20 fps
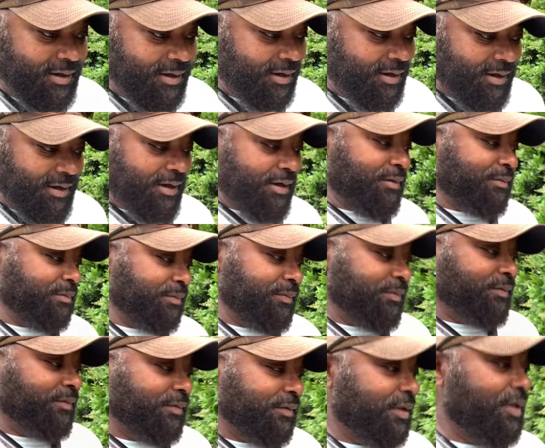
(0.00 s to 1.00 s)

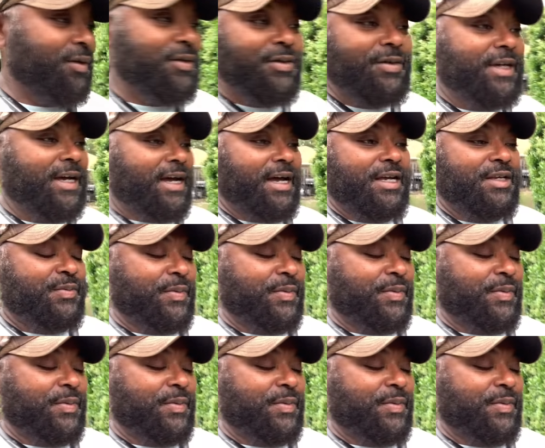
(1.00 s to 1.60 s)
All you guys,